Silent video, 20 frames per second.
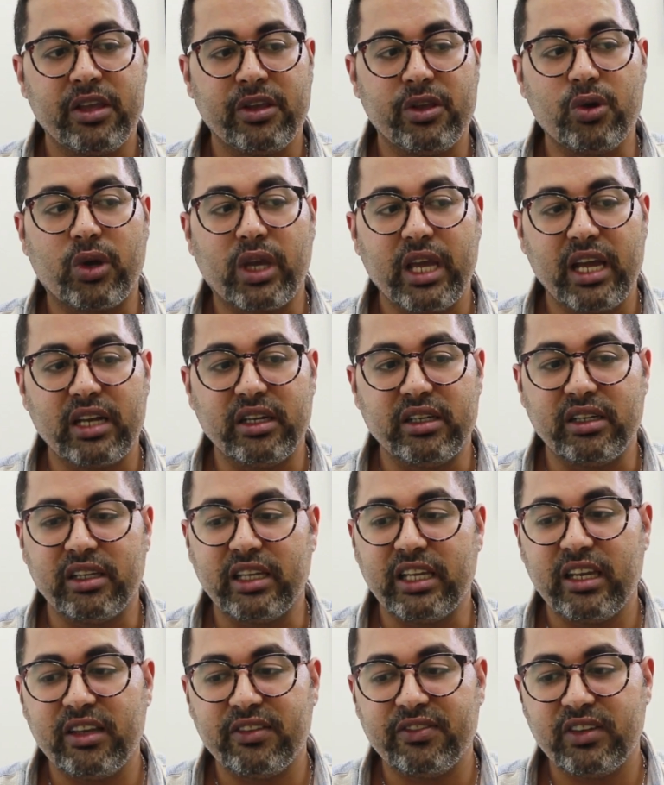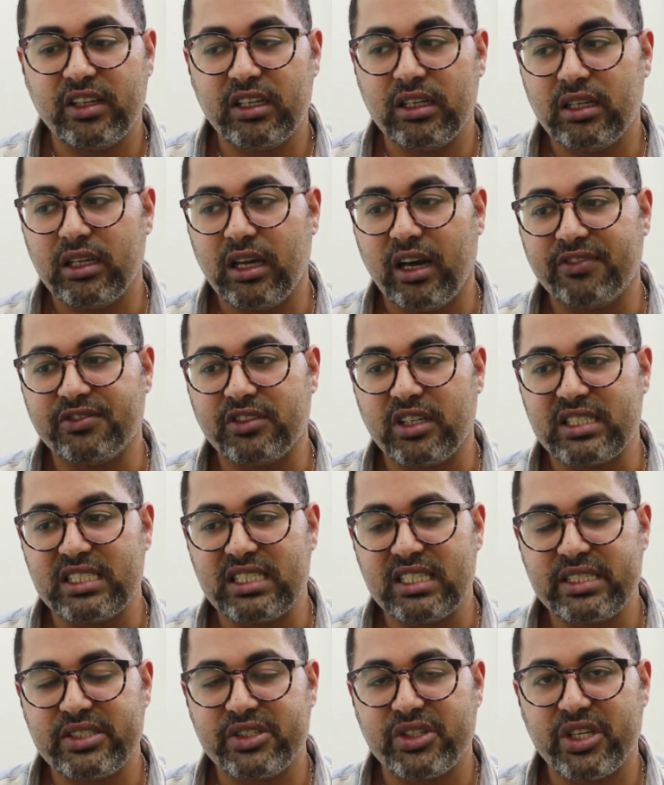You can even after
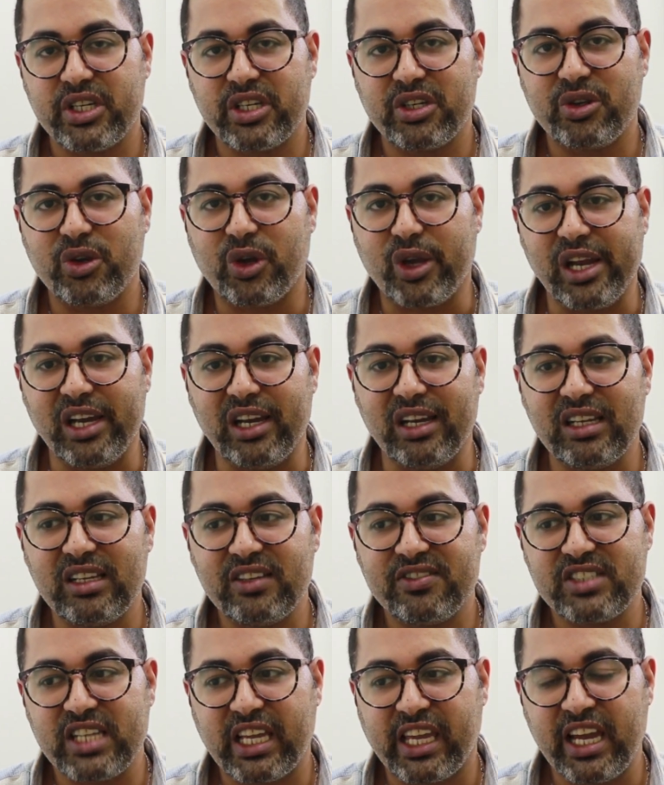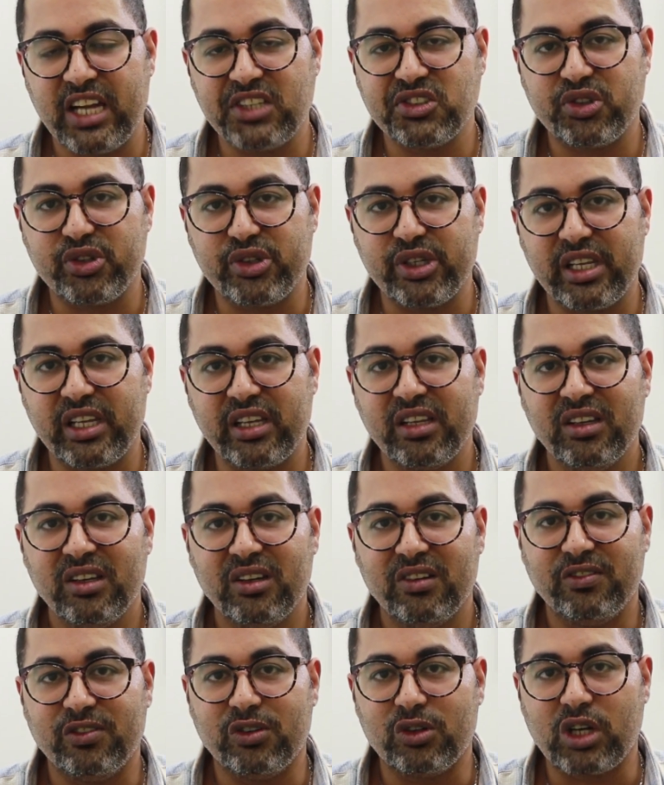this year you can leave the country
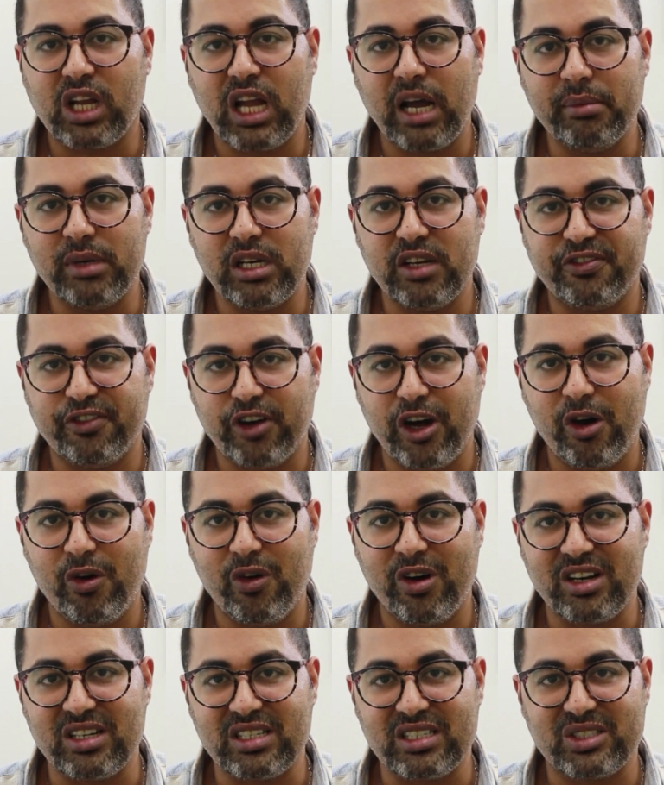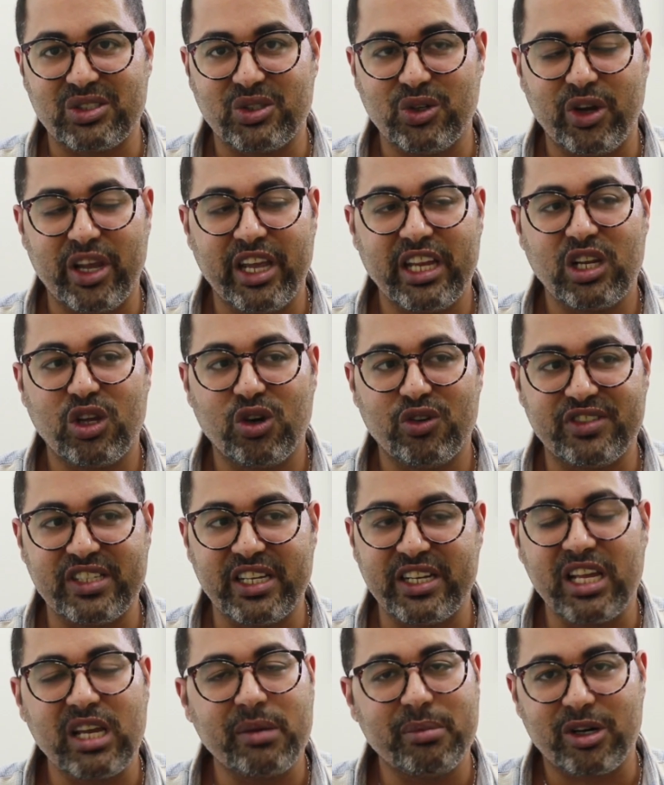for a couple of hours to any of
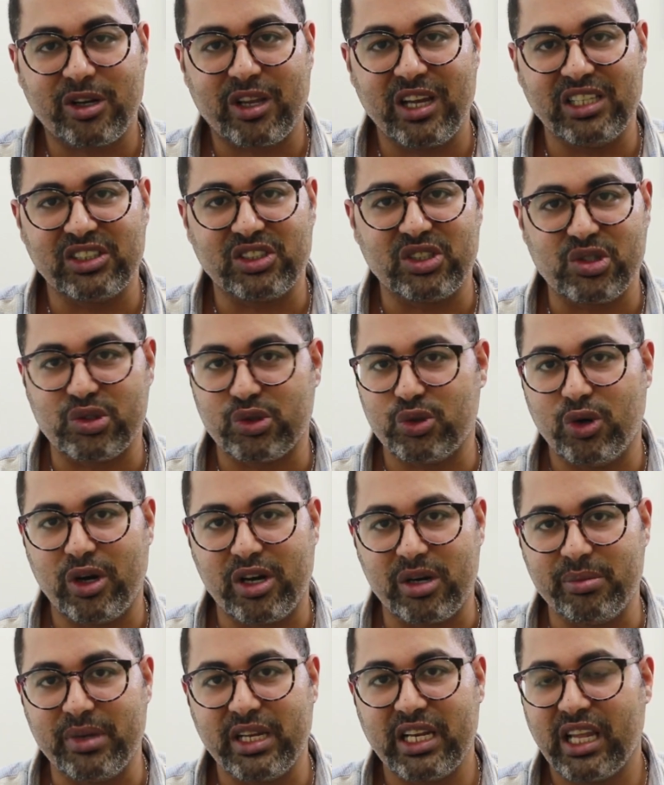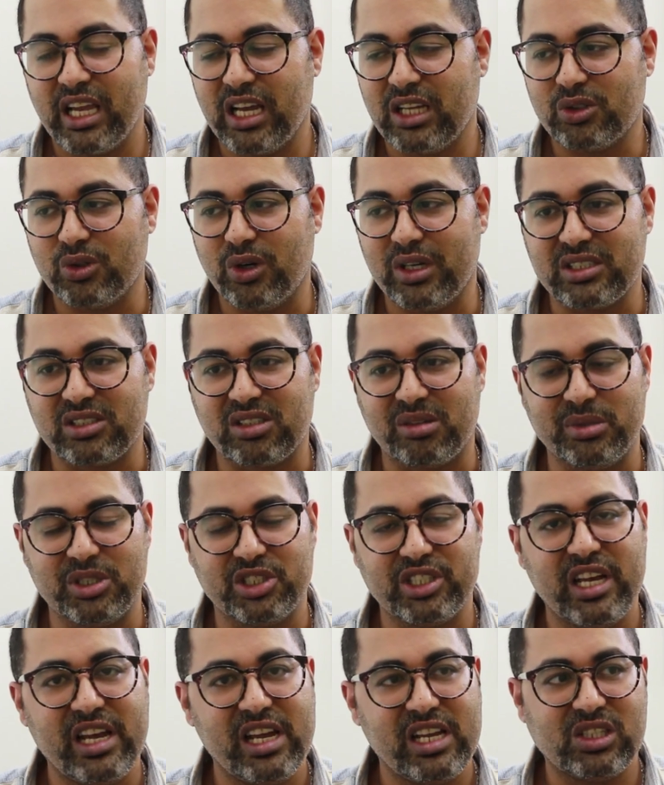the neighbor countries to Armenia, to
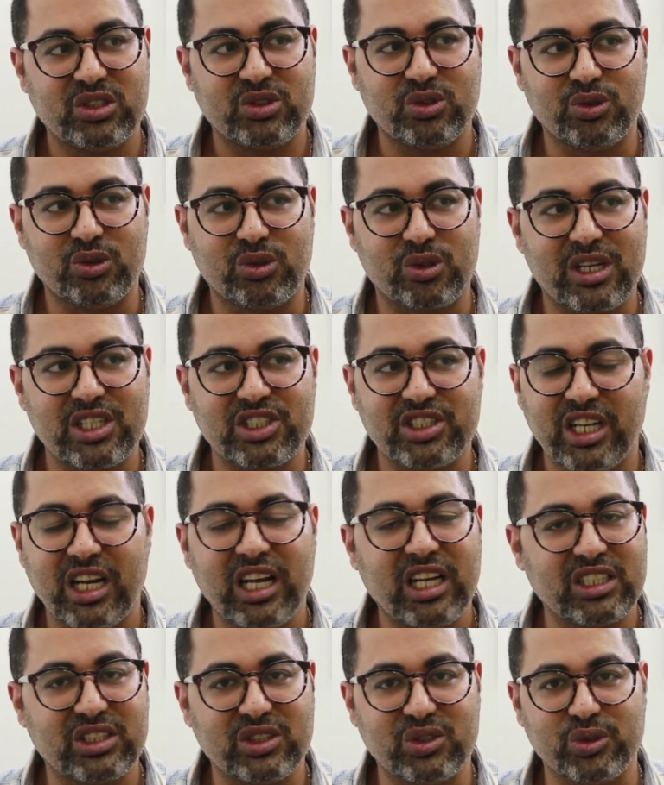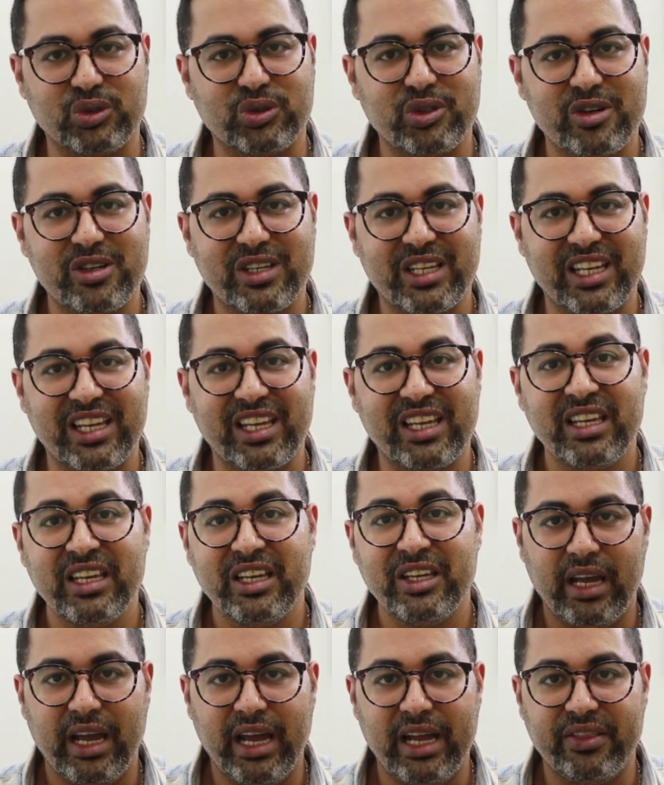Azerbaijan, to Russia, to Turkey
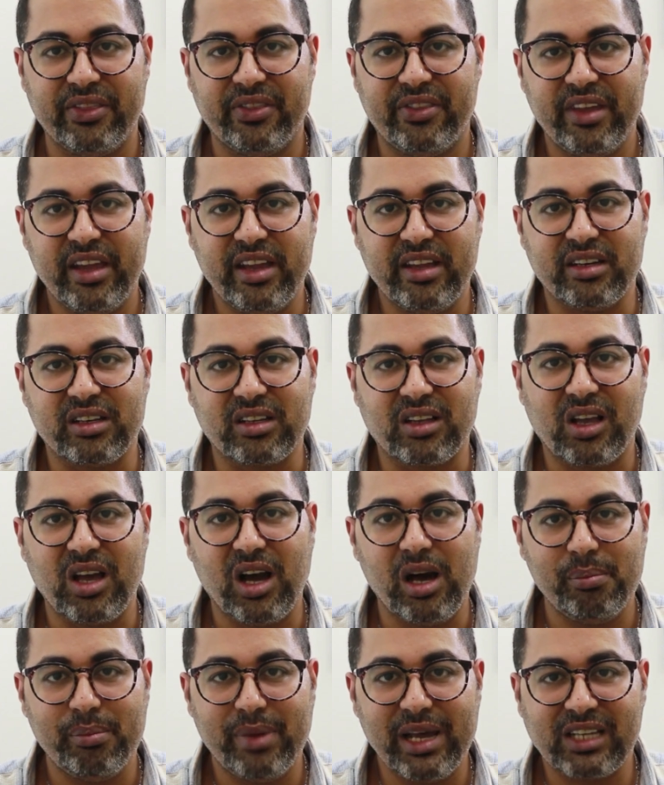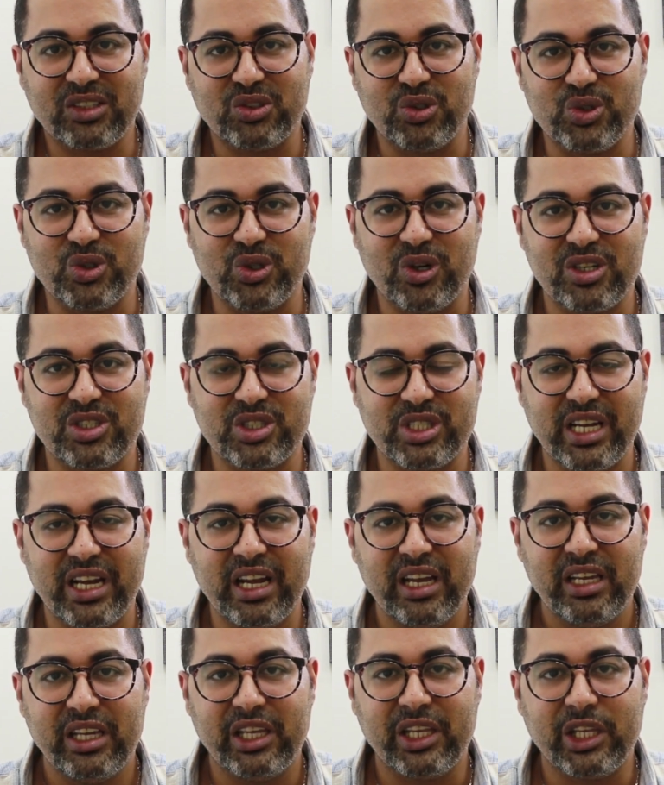and then come back to
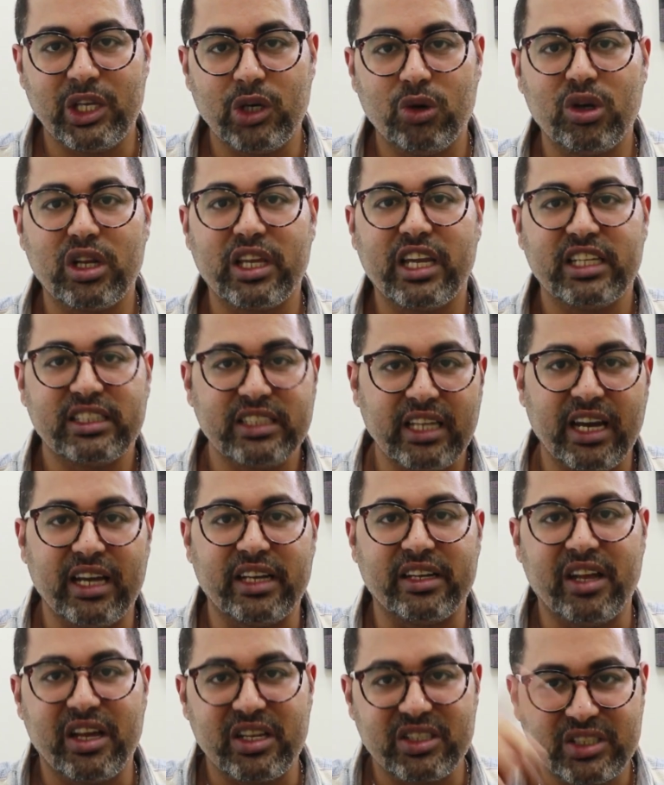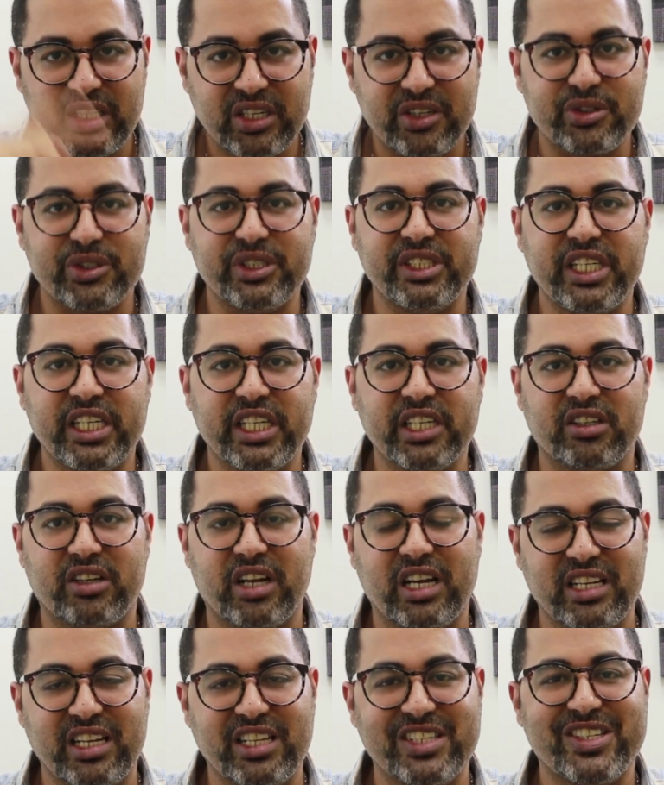Georgia you will get another
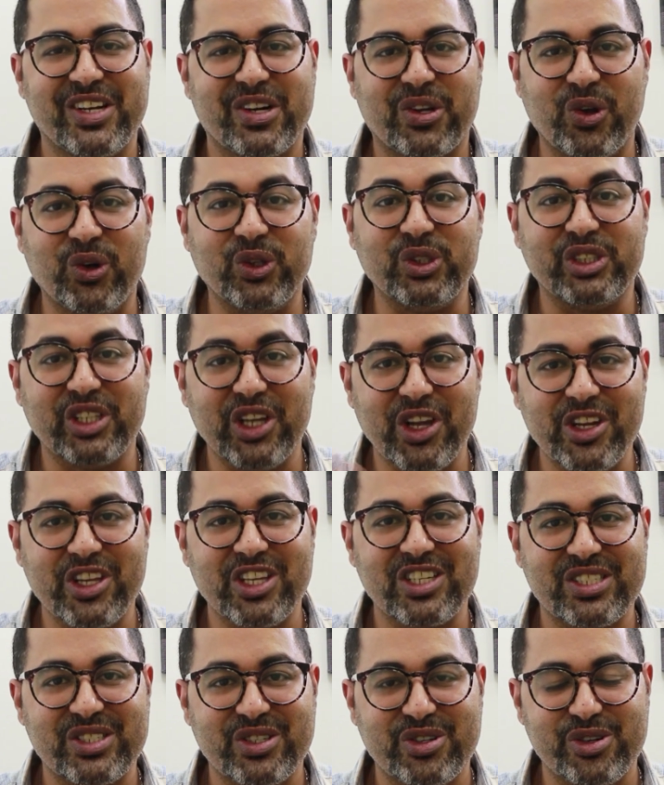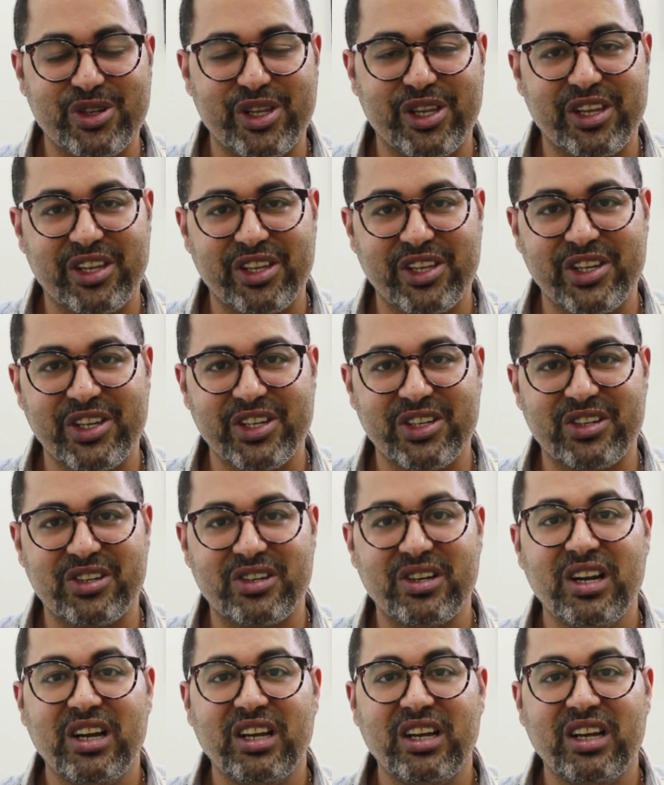year, another continuous year